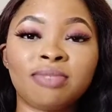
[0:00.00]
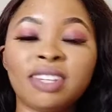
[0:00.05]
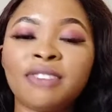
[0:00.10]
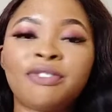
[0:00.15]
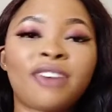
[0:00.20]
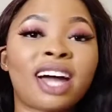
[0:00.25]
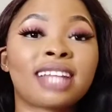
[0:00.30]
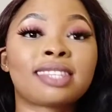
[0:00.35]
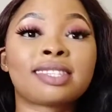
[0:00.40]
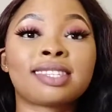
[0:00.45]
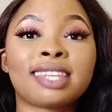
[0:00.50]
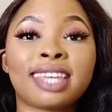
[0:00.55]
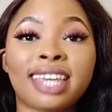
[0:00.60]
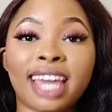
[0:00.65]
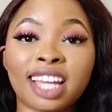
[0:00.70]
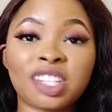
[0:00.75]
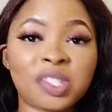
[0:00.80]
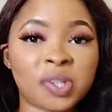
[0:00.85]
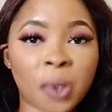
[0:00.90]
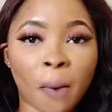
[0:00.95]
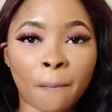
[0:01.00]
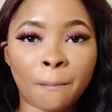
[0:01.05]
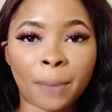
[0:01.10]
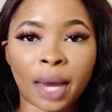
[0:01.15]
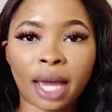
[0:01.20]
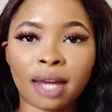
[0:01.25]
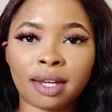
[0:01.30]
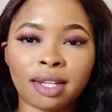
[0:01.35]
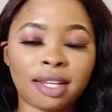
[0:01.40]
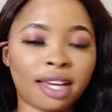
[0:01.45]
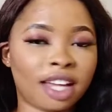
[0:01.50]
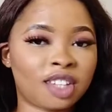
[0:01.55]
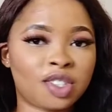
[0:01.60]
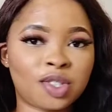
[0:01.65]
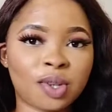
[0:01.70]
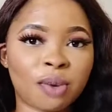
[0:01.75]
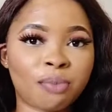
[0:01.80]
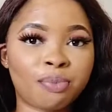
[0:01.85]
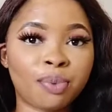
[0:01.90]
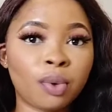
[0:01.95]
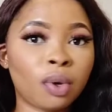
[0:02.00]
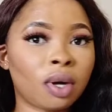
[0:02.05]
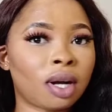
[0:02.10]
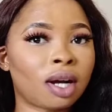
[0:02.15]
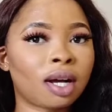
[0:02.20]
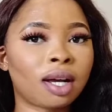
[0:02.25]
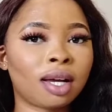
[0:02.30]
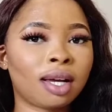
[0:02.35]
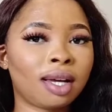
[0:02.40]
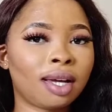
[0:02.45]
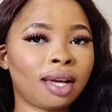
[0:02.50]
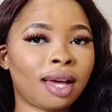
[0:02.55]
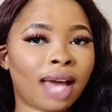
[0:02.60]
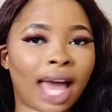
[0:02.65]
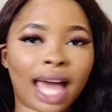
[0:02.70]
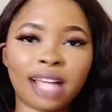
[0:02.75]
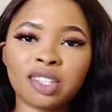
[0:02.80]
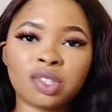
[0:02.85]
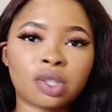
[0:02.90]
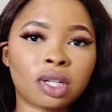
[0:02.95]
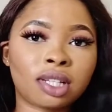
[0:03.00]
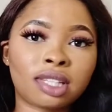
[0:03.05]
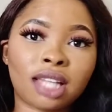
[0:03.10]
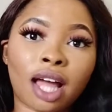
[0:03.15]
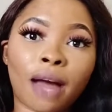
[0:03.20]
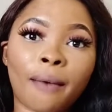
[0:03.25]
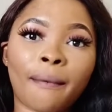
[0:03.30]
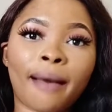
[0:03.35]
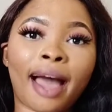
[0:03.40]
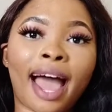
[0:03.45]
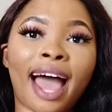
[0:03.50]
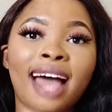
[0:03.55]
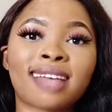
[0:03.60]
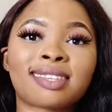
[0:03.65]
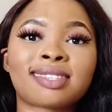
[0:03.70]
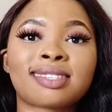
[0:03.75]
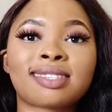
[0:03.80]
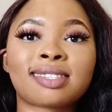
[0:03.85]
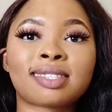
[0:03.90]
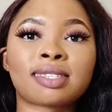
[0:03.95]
in fact, get your pen, get your book, and jot down as